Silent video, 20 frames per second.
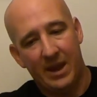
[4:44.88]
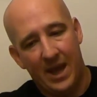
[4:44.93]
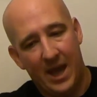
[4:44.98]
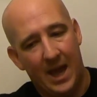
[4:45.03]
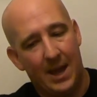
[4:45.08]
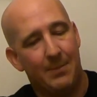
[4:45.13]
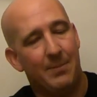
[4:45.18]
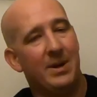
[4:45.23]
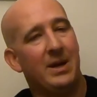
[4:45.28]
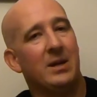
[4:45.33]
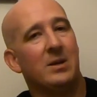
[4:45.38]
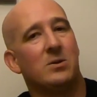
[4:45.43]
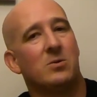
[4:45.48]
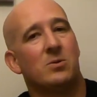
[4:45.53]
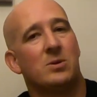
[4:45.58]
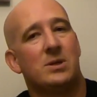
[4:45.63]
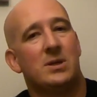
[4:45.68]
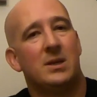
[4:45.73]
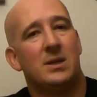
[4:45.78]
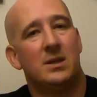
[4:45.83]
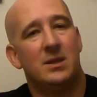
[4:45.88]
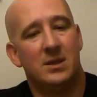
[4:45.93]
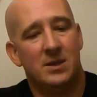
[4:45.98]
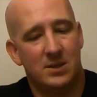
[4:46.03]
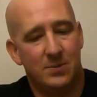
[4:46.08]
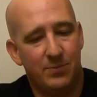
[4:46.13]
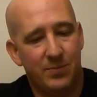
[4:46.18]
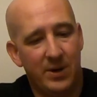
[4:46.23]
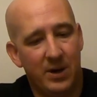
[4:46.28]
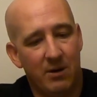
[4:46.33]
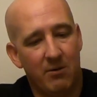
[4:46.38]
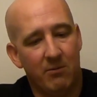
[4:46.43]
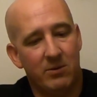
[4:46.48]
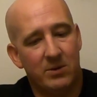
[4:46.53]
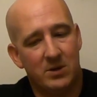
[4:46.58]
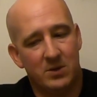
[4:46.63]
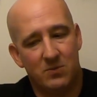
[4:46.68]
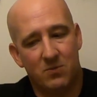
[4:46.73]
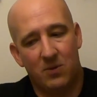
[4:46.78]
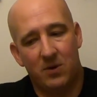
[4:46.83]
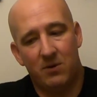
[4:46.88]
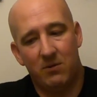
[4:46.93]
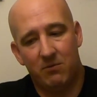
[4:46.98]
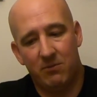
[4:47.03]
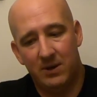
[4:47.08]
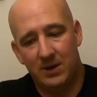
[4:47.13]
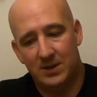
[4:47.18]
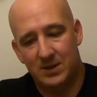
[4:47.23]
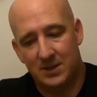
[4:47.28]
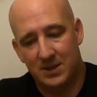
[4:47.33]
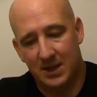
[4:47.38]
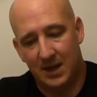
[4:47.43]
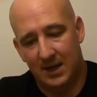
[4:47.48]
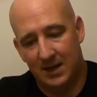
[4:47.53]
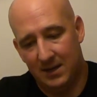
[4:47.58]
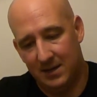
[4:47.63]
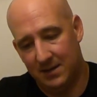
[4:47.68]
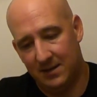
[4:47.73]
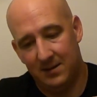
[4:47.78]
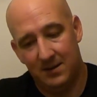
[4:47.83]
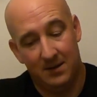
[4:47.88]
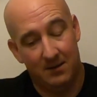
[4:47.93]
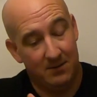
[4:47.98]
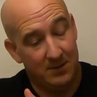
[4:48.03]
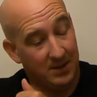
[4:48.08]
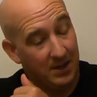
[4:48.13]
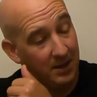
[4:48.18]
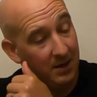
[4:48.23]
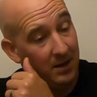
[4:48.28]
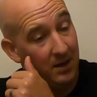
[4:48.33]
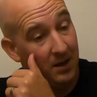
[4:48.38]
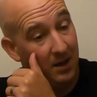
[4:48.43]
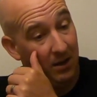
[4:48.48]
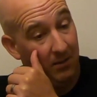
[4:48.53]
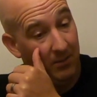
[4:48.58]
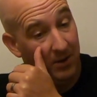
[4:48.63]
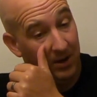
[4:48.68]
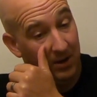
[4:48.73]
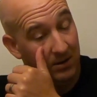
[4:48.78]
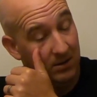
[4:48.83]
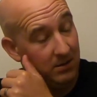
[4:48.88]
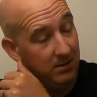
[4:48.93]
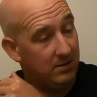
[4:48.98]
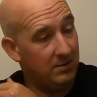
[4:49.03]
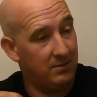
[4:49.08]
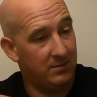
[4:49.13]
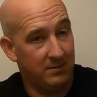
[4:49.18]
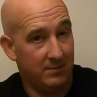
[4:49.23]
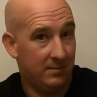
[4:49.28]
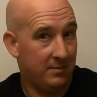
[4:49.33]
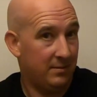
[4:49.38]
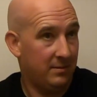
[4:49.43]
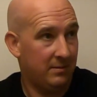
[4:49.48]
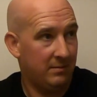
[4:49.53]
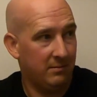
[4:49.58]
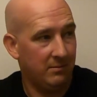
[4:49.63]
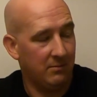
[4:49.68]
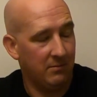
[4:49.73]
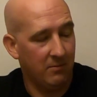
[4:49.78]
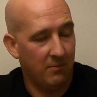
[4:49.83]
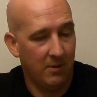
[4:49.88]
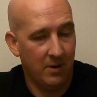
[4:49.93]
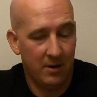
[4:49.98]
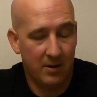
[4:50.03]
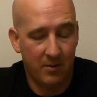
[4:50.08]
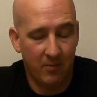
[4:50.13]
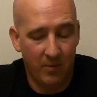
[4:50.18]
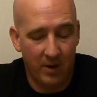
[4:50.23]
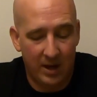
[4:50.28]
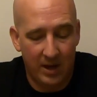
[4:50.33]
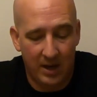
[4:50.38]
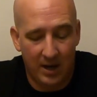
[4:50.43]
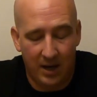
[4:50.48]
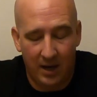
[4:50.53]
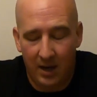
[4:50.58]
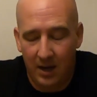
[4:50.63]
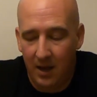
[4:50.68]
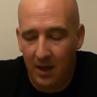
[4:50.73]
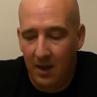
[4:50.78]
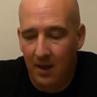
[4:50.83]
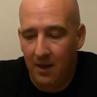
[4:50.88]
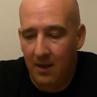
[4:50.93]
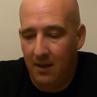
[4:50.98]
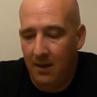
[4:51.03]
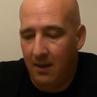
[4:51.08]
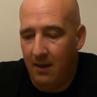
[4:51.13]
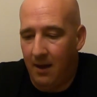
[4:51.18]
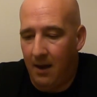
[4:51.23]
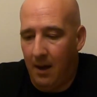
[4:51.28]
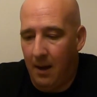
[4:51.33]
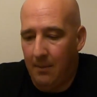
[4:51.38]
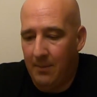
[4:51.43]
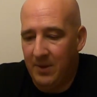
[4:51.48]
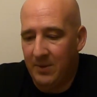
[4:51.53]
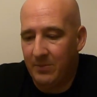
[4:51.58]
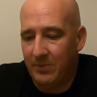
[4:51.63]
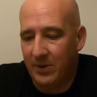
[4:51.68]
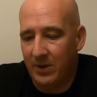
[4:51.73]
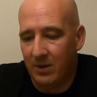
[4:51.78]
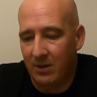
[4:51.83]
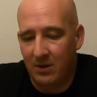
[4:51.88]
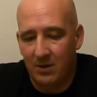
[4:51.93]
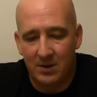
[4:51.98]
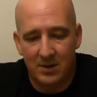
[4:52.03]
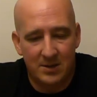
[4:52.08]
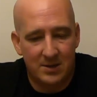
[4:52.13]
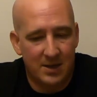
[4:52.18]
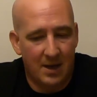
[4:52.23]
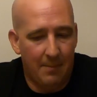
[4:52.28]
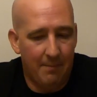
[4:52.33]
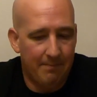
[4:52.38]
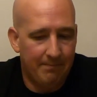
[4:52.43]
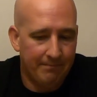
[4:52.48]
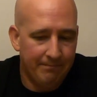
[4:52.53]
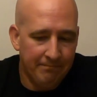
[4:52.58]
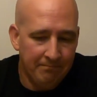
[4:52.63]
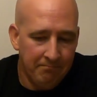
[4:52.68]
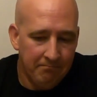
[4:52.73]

had me interested in this beer, which is one of the reasons I, you know, I was like, hey, man, where can we get it? Um, and Bill hooked us up.